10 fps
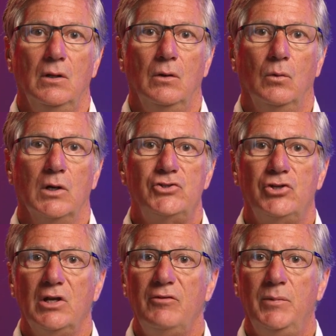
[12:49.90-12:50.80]
What
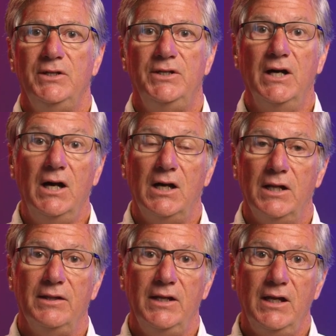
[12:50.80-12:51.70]
should have been
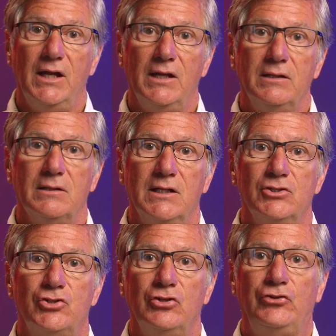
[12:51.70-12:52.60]
done then, and we
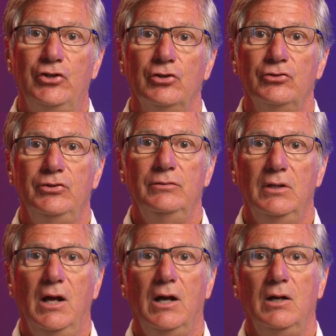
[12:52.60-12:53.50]
should
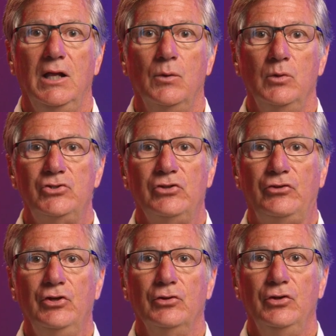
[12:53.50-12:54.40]

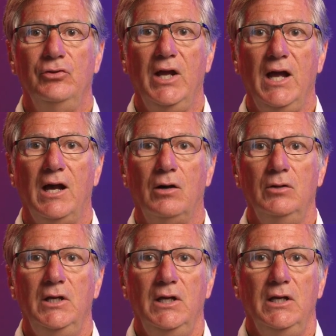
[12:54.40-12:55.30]
still do now,
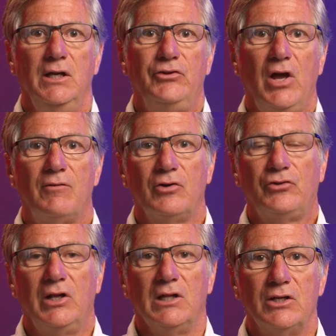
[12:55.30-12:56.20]
is have our
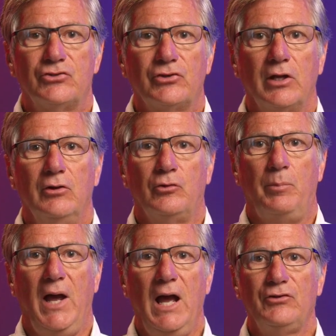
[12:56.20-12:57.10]
state legislators
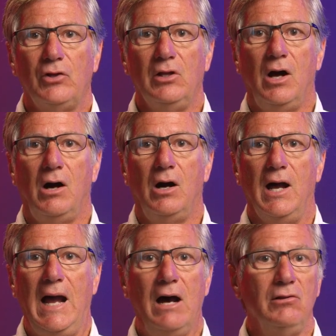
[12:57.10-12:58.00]
pass a law
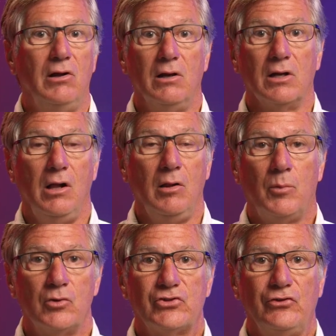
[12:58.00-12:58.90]
outlawing all
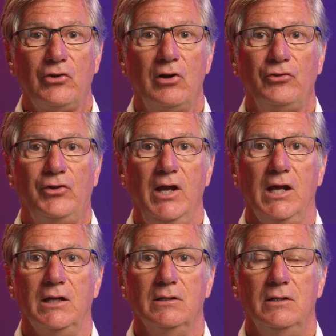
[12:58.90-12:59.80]
abortions in our
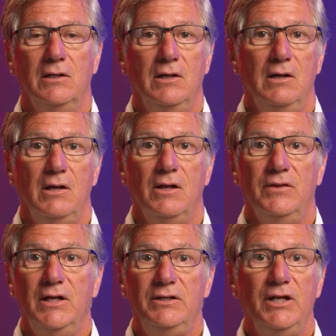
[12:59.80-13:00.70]
state.
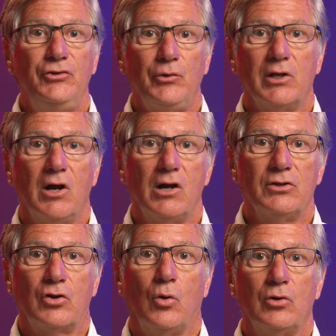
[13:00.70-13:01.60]
Then disregard
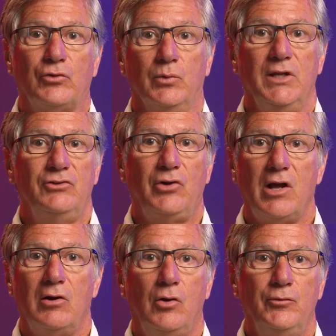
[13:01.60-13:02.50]
the courts when they try
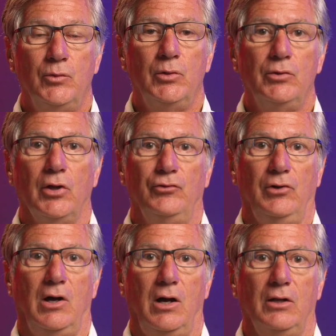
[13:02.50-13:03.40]
to overrule those
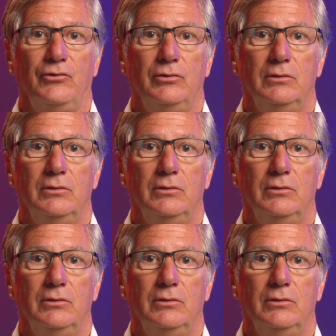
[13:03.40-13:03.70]
laws.